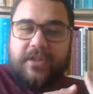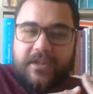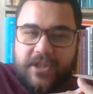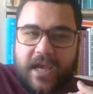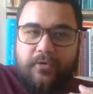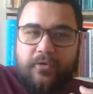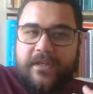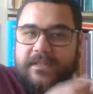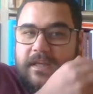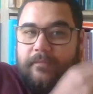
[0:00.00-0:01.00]
The Shaykhul
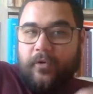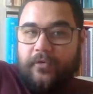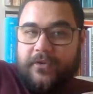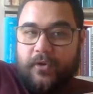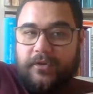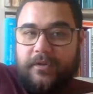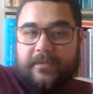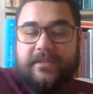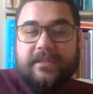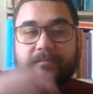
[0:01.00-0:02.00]
Islam of the
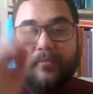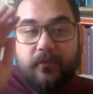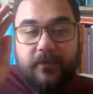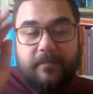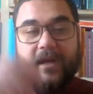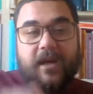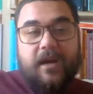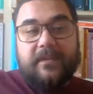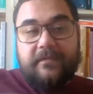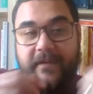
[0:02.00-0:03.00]
Ottomans, the Mufti
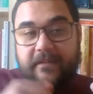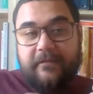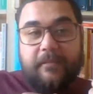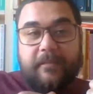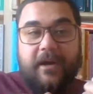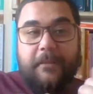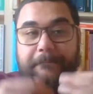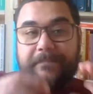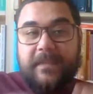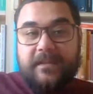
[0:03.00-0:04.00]
Makam, the Fatwa Makam,
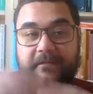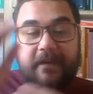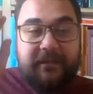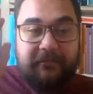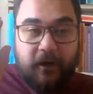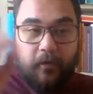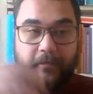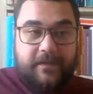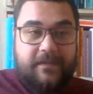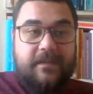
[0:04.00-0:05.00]
the Fatwa
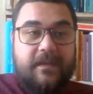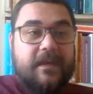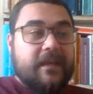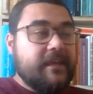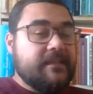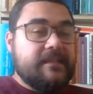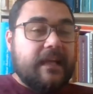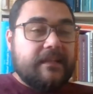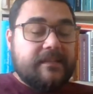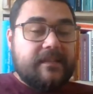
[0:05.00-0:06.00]
Office is
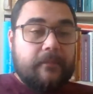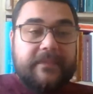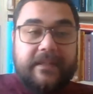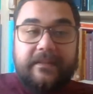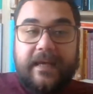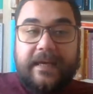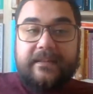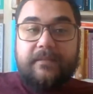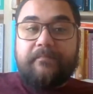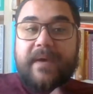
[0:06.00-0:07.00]
not something
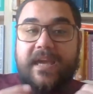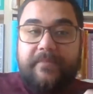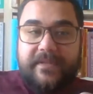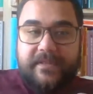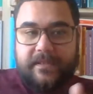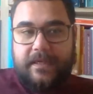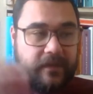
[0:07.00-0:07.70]
like the papacy.